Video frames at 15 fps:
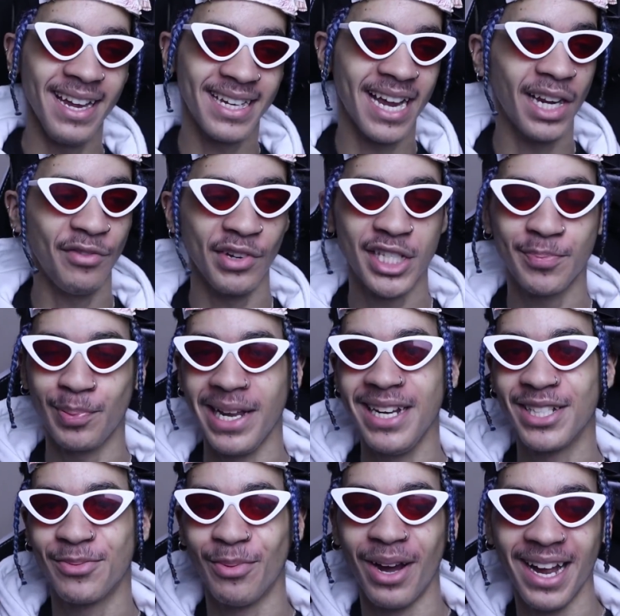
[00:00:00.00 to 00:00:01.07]
it kind of
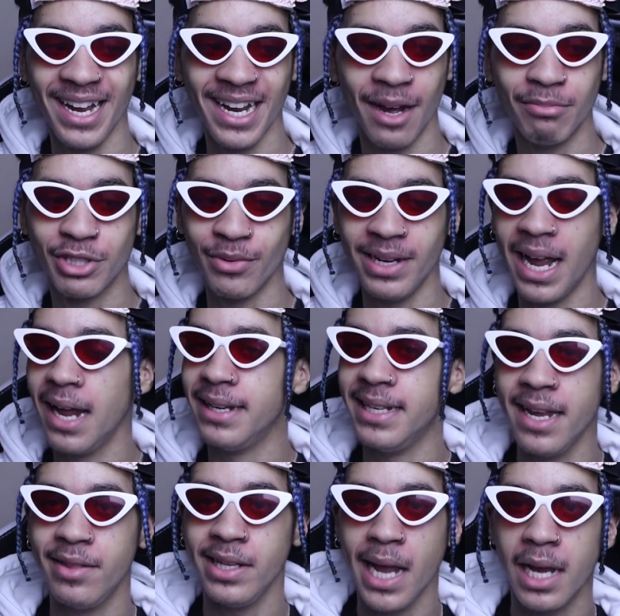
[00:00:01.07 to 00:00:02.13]
explains why I'm doing it
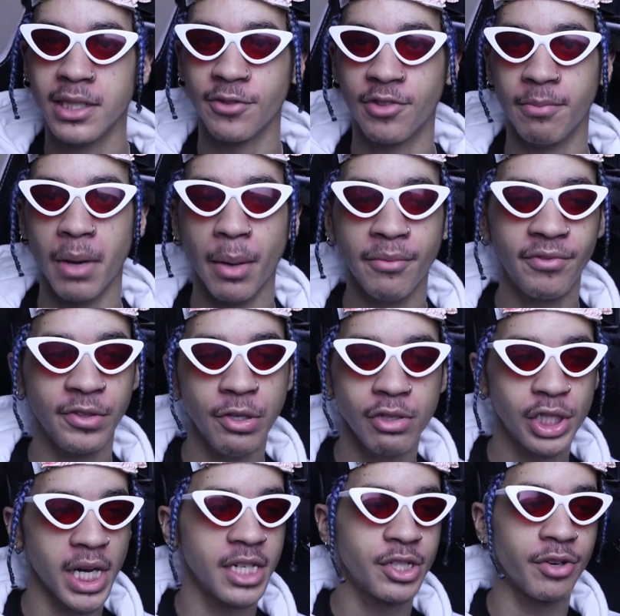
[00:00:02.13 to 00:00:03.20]
near the end of the month.
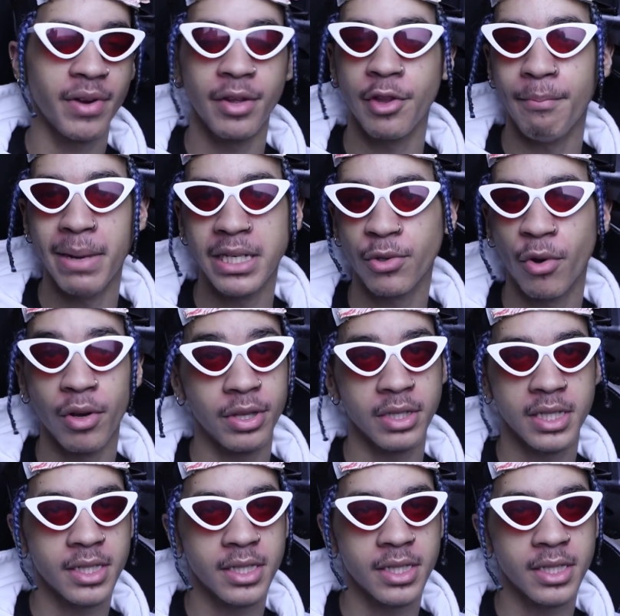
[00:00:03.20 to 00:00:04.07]
Usually I do it around the middle or the